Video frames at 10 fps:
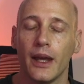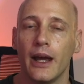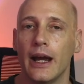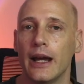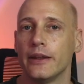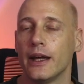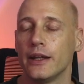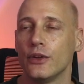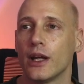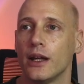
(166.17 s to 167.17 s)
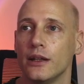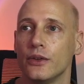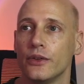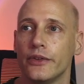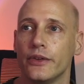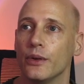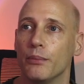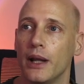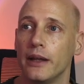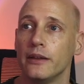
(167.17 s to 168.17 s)
and that you can use to
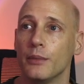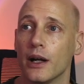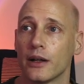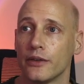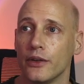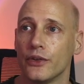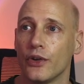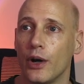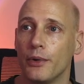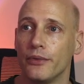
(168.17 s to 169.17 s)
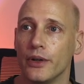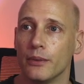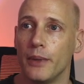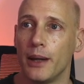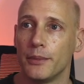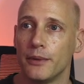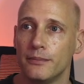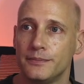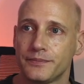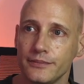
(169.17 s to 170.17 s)
place markers on top of your map.
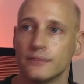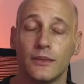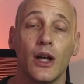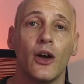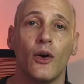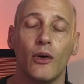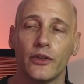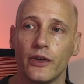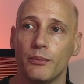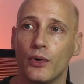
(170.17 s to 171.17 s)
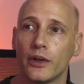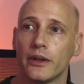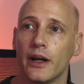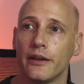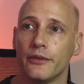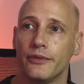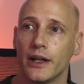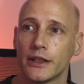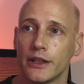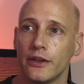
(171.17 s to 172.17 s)
Also important are the
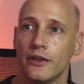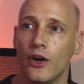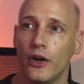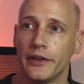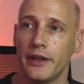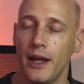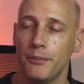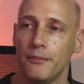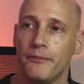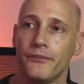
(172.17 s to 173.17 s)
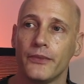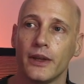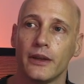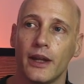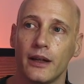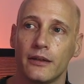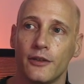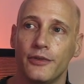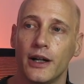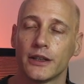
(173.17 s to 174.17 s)
functions on tap. That is a
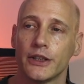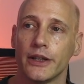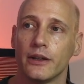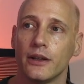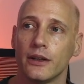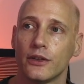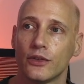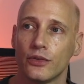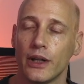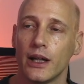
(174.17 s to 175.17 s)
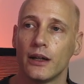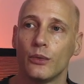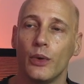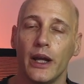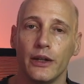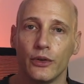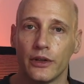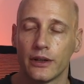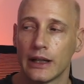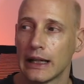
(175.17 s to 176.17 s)
function triggered when you
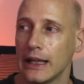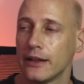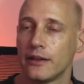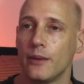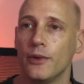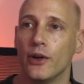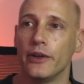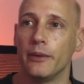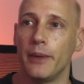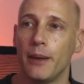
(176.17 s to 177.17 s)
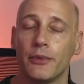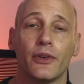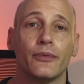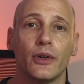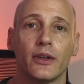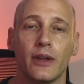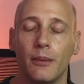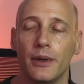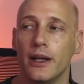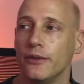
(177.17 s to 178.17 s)
click somewhere on the map. So for
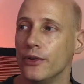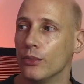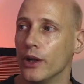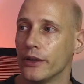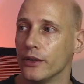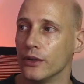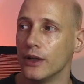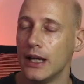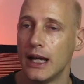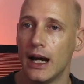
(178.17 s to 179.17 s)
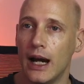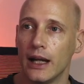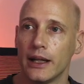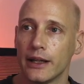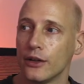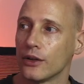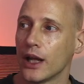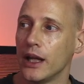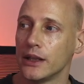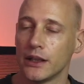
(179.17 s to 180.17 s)
example, if you want to highlight a
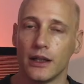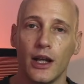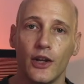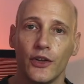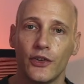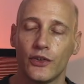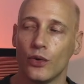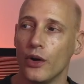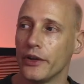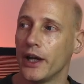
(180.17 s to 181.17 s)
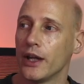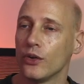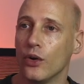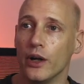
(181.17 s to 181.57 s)
location, store that, or